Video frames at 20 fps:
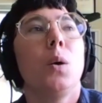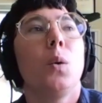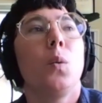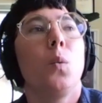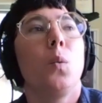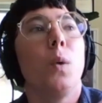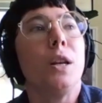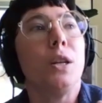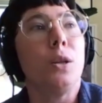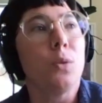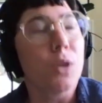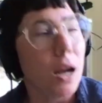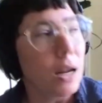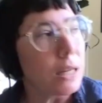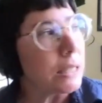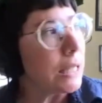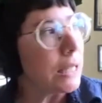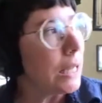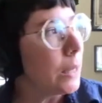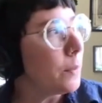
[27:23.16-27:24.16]
When you
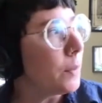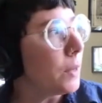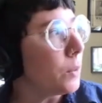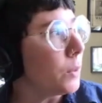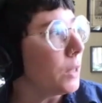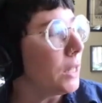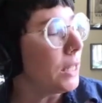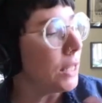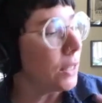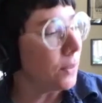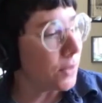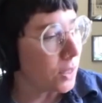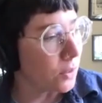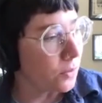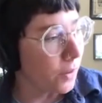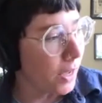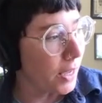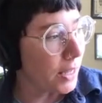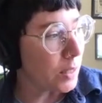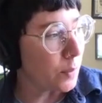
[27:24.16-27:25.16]
talk to him and when he gives
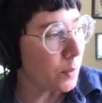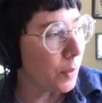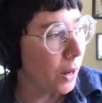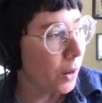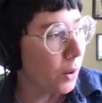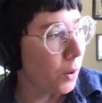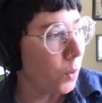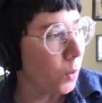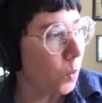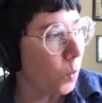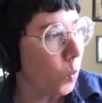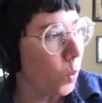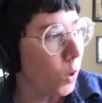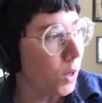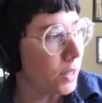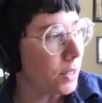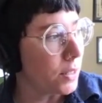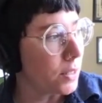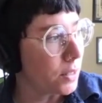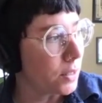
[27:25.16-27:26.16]
advice about what
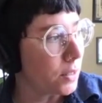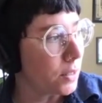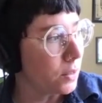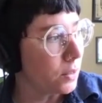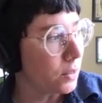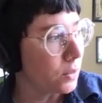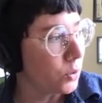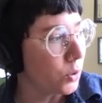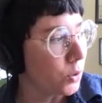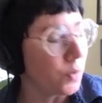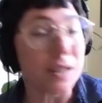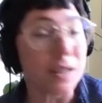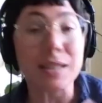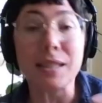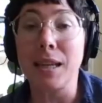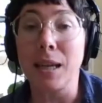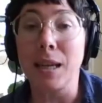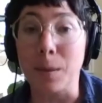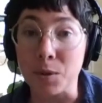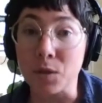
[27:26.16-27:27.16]
is sort of the
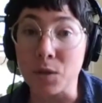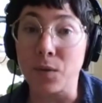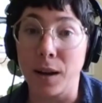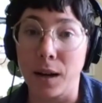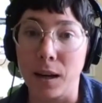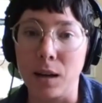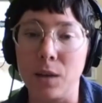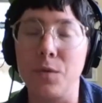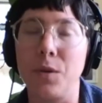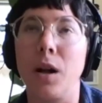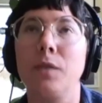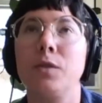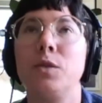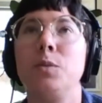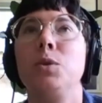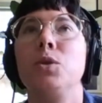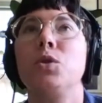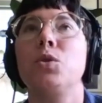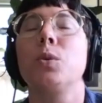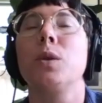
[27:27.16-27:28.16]
tips for getting involved in
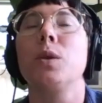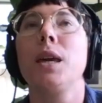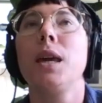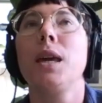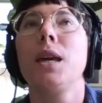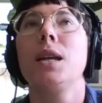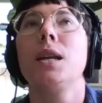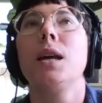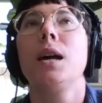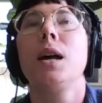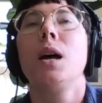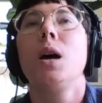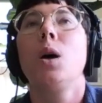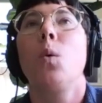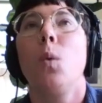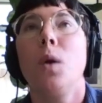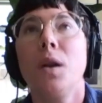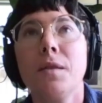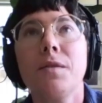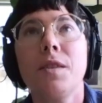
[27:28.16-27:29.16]
mutual aid,
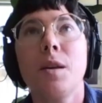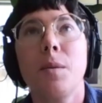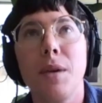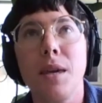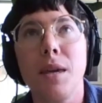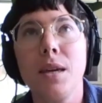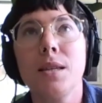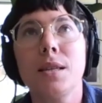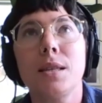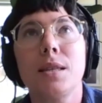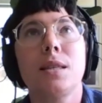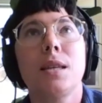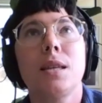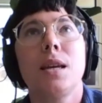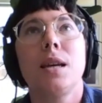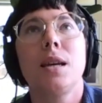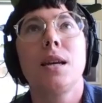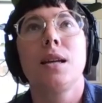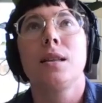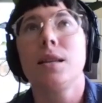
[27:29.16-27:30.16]
one of them is,
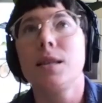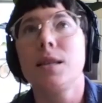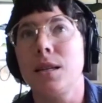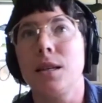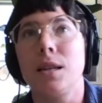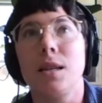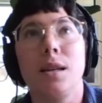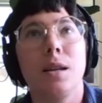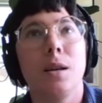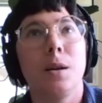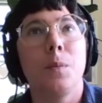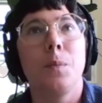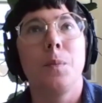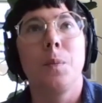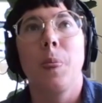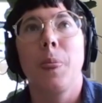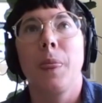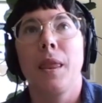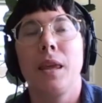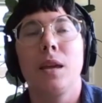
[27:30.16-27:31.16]
listen,
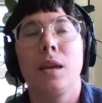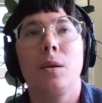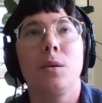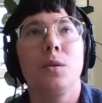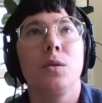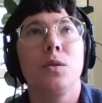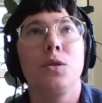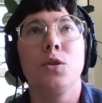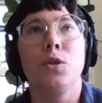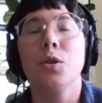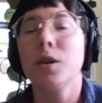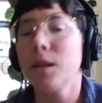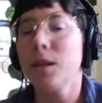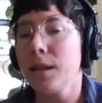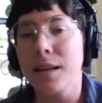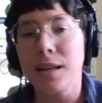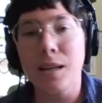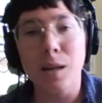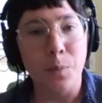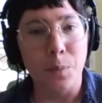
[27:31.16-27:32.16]
you're going to
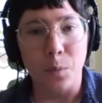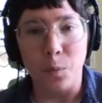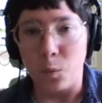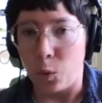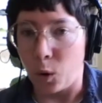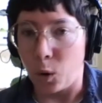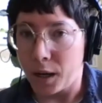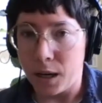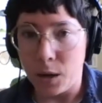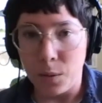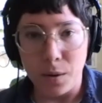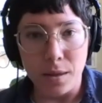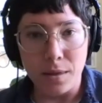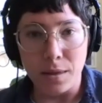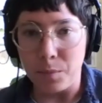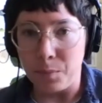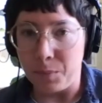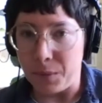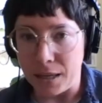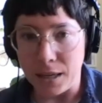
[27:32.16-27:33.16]
end up working with
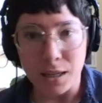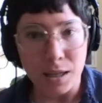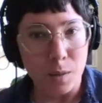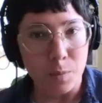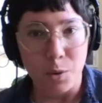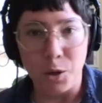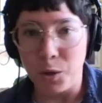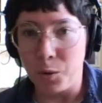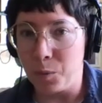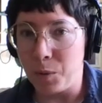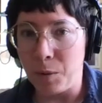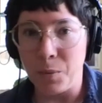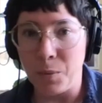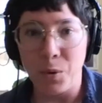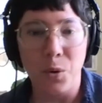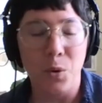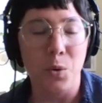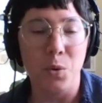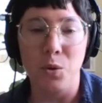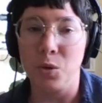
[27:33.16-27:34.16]
and being in community with
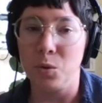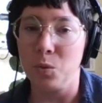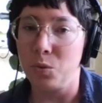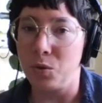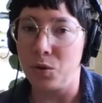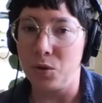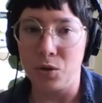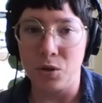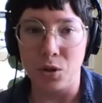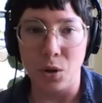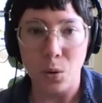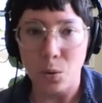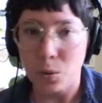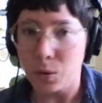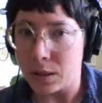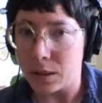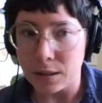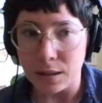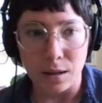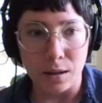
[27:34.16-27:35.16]
people who you don't